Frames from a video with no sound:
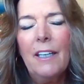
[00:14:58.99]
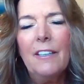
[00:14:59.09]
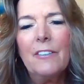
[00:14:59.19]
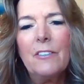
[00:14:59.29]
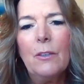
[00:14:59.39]

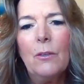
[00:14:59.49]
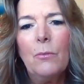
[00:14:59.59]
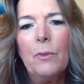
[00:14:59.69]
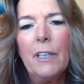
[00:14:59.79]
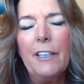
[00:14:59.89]
And
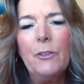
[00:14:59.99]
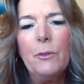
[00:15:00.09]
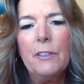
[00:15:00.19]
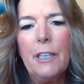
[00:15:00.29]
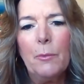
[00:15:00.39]
so when I
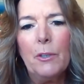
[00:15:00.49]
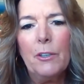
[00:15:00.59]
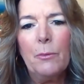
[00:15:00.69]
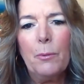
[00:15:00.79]
do a neighborhood